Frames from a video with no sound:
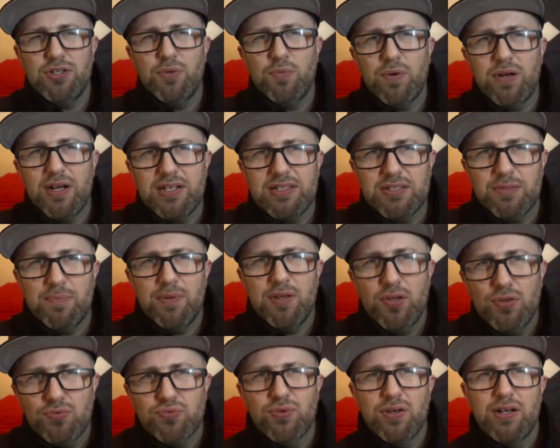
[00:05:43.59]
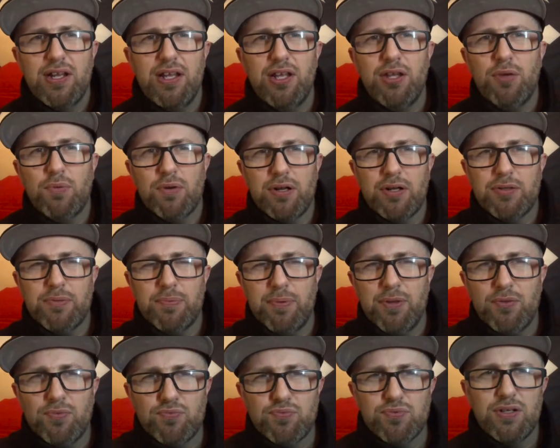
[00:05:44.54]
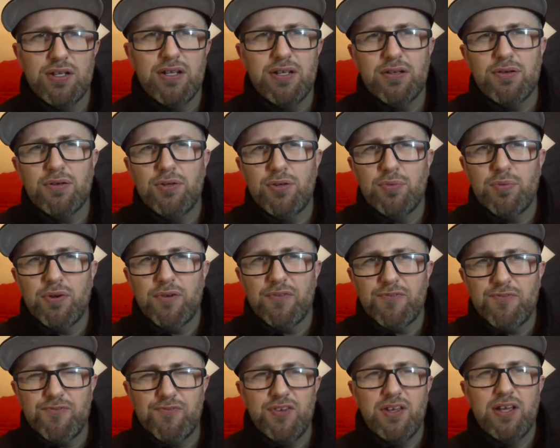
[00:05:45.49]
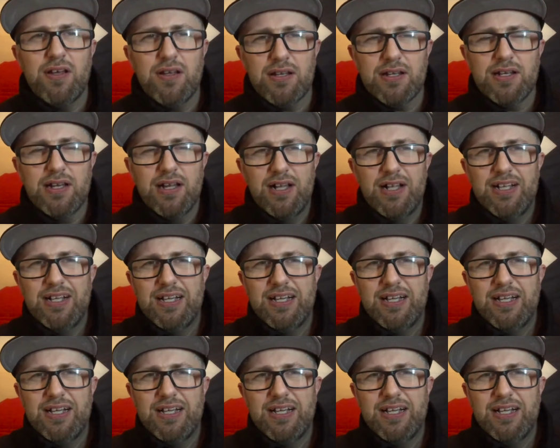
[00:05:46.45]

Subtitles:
You want it to be gritty, you want it to be real, you want to feel it,